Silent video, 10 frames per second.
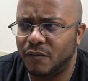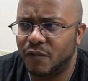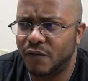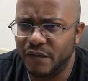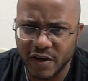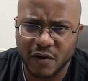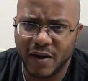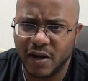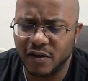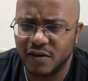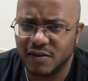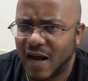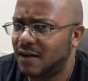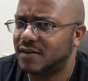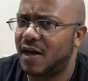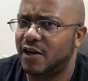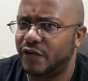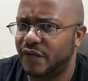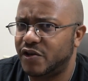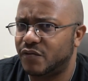for video editors outside
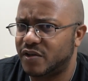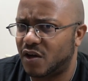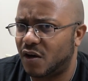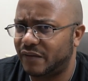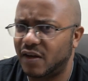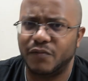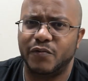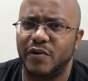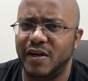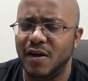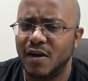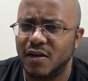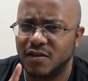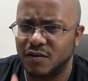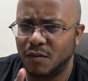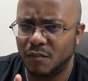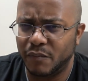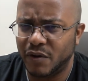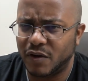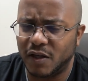of DaVinci Resolve that are free. So
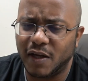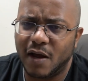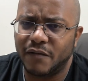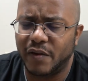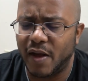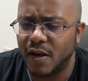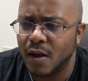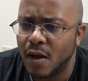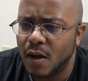be on the lookout for that.